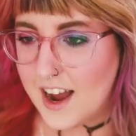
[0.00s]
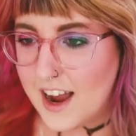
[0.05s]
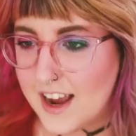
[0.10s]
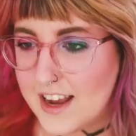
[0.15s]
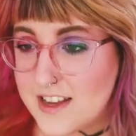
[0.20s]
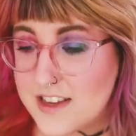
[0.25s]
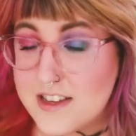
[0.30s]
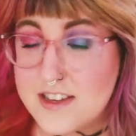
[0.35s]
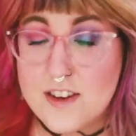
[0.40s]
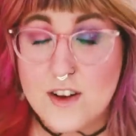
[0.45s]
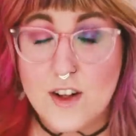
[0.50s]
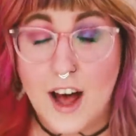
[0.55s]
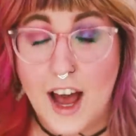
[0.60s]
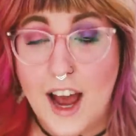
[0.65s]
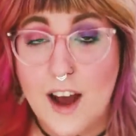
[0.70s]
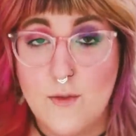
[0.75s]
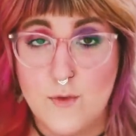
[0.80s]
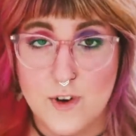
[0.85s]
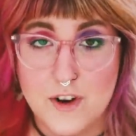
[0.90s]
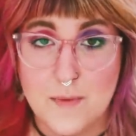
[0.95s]
I still
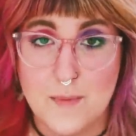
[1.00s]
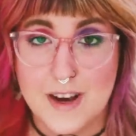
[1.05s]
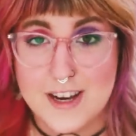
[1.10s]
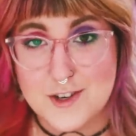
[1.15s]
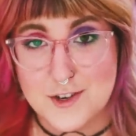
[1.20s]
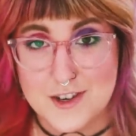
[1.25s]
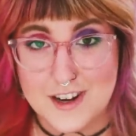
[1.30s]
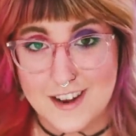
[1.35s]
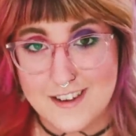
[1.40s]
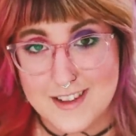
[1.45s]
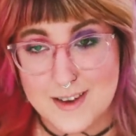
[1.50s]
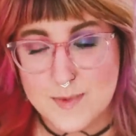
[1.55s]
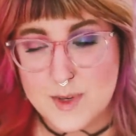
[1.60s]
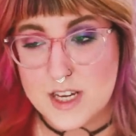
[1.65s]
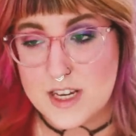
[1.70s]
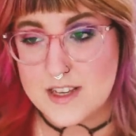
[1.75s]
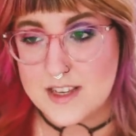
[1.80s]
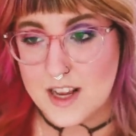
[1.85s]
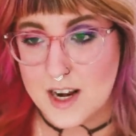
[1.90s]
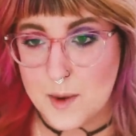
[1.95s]
have one of my Chanel
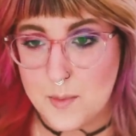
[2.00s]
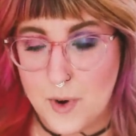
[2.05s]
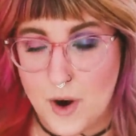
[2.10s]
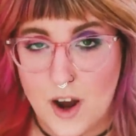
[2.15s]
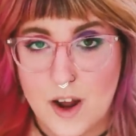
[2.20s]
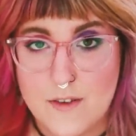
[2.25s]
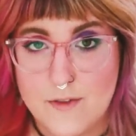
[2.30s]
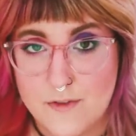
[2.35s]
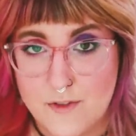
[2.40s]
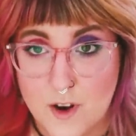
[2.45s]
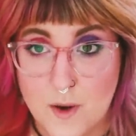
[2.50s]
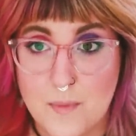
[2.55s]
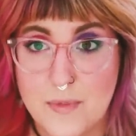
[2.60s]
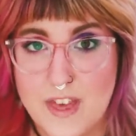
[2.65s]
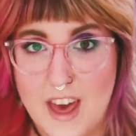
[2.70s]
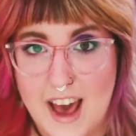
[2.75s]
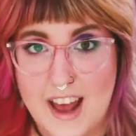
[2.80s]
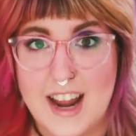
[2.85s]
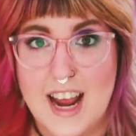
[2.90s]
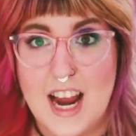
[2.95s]
lipsticks that I bought from
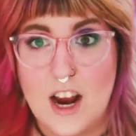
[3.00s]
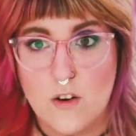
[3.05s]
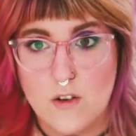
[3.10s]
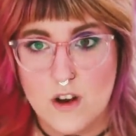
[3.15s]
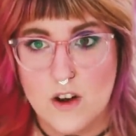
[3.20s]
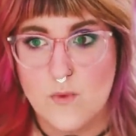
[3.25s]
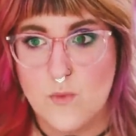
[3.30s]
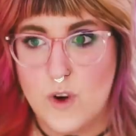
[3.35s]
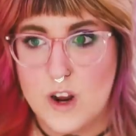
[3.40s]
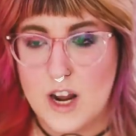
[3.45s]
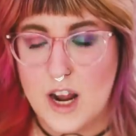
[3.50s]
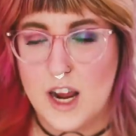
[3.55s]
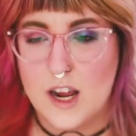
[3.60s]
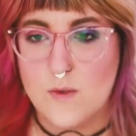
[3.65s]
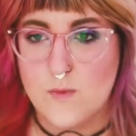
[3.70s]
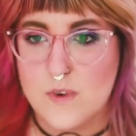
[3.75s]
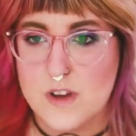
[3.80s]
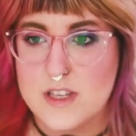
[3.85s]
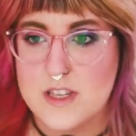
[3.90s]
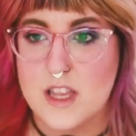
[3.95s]
that era when I
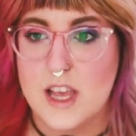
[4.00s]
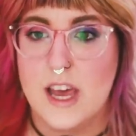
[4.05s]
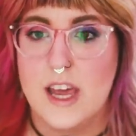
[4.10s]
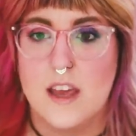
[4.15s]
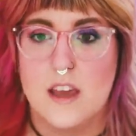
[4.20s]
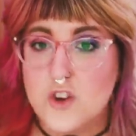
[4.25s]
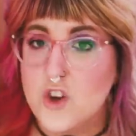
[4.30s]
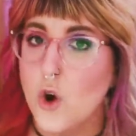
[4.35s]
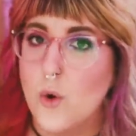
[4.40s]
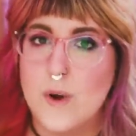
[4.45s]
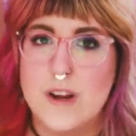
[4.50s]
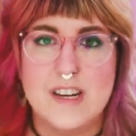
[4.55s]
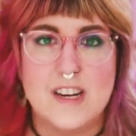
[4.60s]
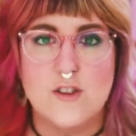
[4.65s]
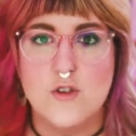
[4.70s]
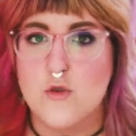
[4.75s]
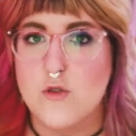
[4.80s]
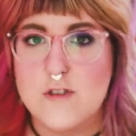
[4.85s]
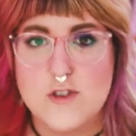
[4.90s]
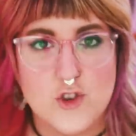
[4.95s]
was like going to
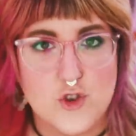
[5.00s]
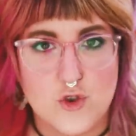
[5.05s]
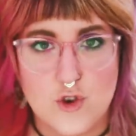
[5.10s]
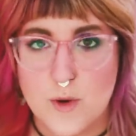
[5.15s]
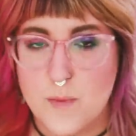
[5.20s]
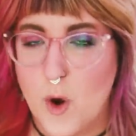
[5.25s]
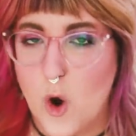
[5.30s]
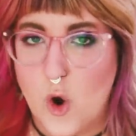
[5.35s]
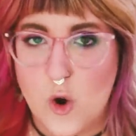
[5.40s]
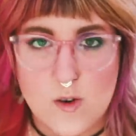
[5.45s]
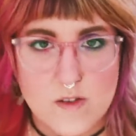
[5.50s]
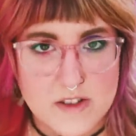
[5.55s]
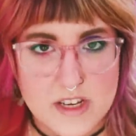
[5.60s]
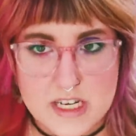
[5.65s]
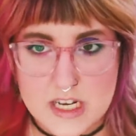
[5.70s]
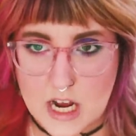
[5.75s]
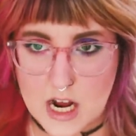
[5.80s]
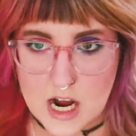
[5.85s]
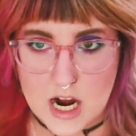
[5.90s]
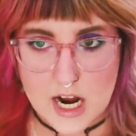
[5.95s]
Nordstrom all the
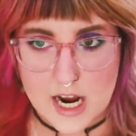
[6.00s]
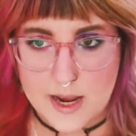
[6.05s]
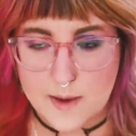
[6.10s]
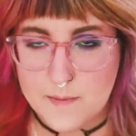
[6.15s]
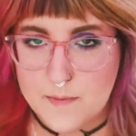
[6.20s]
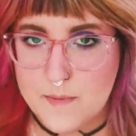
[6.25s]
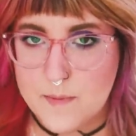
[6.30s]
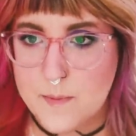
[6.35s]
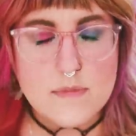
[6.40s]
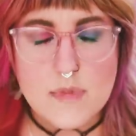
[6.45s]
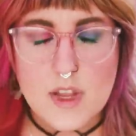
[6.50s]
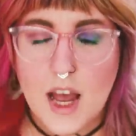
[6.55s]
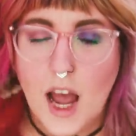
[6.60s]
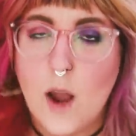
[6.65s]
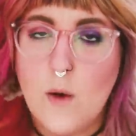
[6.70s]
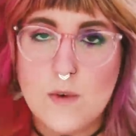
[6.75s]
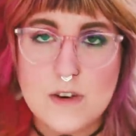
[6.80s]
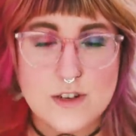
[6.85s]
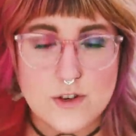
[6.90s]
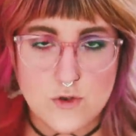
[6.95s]
time.
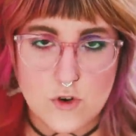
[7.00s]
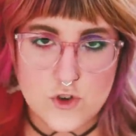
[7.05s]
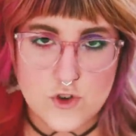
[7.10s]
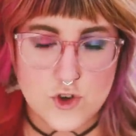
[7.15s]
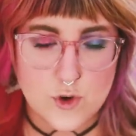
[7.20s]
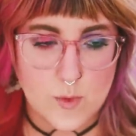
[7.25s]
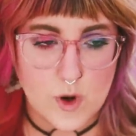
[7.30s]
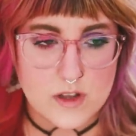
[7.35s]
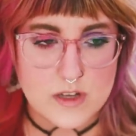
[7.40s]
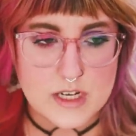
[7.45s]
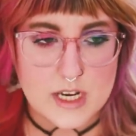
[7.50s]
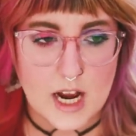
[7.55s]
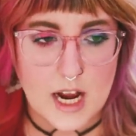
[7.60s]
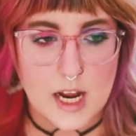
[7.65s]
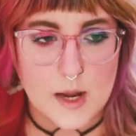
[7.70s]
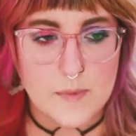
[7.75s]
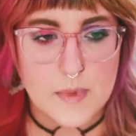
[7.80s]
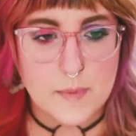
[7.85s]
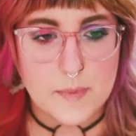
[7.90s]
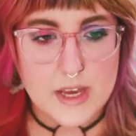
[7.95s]
I went to Nordstrom all the
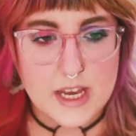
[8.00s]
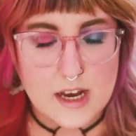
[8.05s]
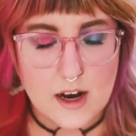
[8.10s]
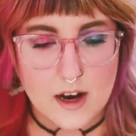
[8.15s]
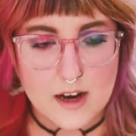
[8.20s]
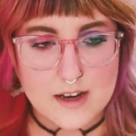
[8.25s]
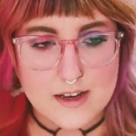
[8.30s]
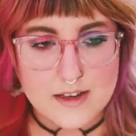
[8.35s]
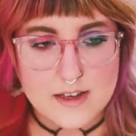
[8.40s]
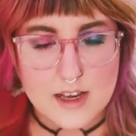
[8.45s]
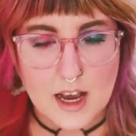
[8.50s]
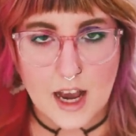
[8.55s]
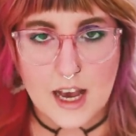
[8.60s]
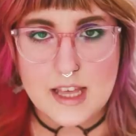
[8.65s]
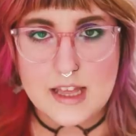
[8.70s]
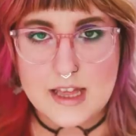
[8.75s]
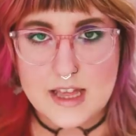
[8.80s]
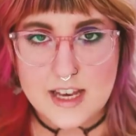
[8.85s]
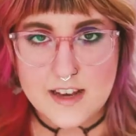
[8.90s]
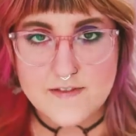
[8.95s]
time because I
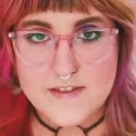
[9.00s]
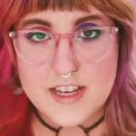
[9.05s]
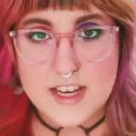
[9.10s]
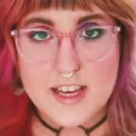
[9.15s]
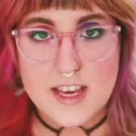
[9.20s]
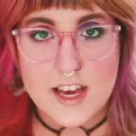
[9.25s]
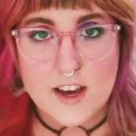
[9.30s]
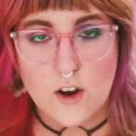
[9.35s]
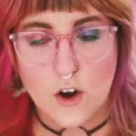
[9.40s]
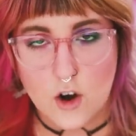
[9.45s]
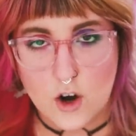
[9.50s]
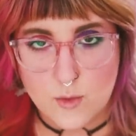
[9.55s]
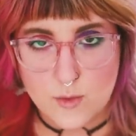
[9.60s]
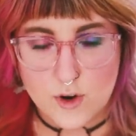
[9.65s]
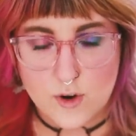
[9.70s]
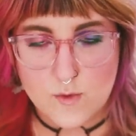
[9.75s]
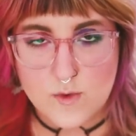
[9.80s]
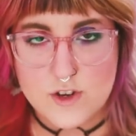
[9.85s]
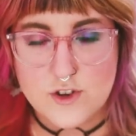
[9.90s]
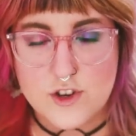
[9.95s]
lived in Gig
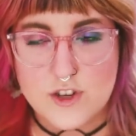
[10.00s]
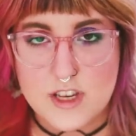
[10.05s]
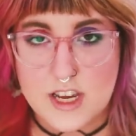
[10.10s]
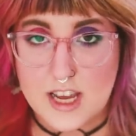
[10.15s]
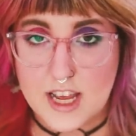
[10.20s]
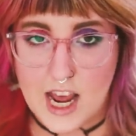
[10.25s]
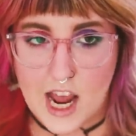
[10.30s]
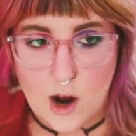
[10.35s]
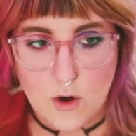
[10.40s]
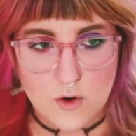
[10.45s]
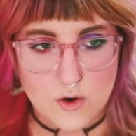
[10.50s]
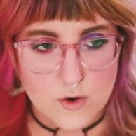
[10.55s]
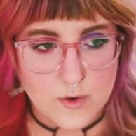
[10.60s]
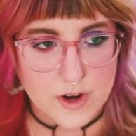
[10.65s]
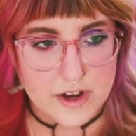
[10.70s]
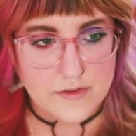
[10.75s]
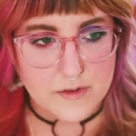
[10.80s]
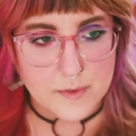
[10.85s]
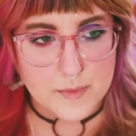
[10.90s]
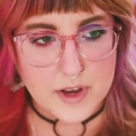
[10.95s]
Harbor, which is like an hour
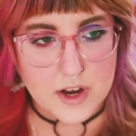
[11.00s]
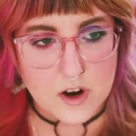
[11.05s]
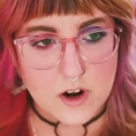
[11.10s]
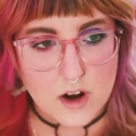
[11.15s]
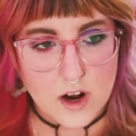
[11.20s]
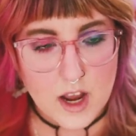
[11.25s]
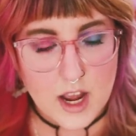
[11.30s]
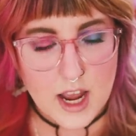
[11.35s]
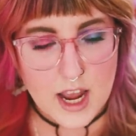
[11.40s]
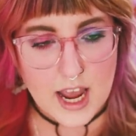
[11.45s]
away from here.